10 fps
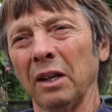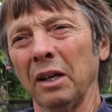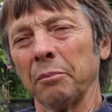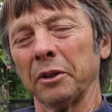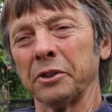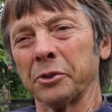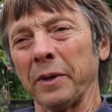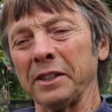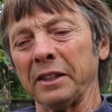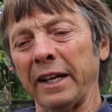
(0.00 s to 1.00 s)
They're just
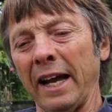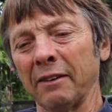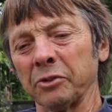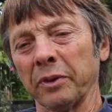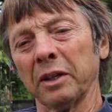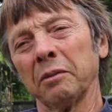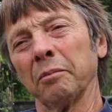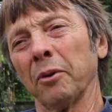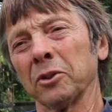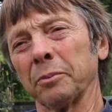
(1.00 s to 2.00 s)
raising calves with it,
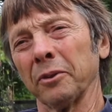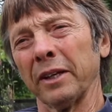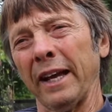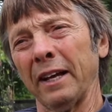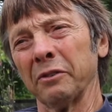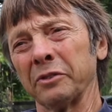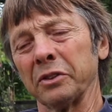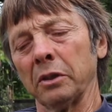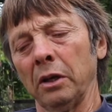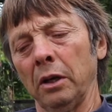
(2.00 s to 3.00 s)
multiple calves.
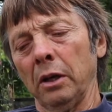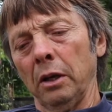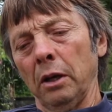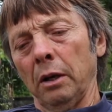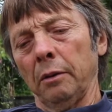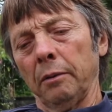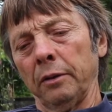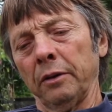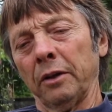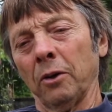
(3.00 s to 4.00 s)

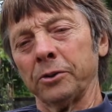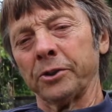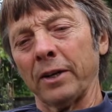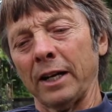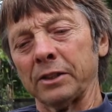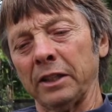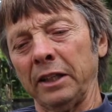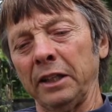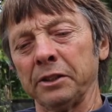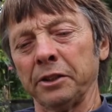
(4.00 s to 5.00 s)
The goats are actually
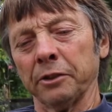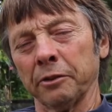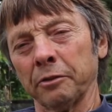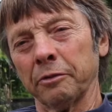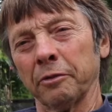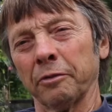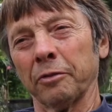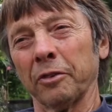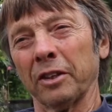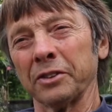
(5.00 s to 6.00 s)
easier
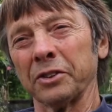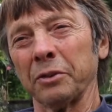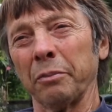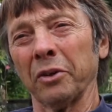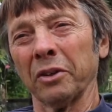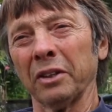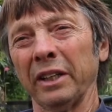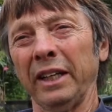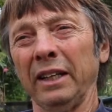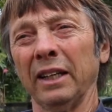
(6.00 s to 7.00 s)
for us to milk
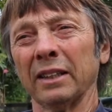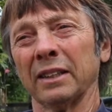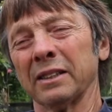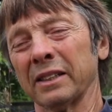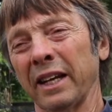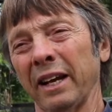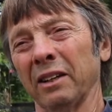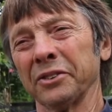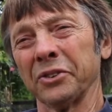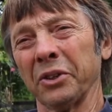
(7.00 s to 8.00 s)
clean at this scale,
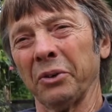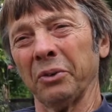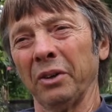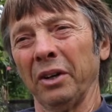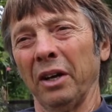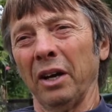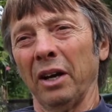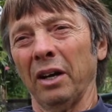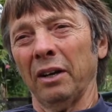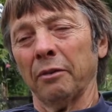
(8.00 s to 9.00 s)
so
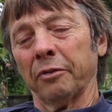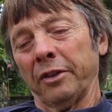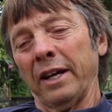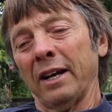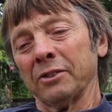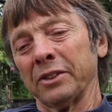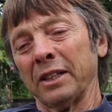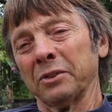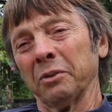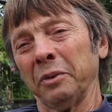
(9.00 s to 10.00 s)
for the house,
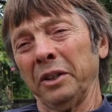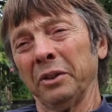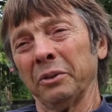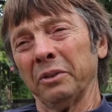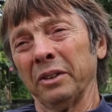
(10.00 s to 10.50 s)
that's what we do.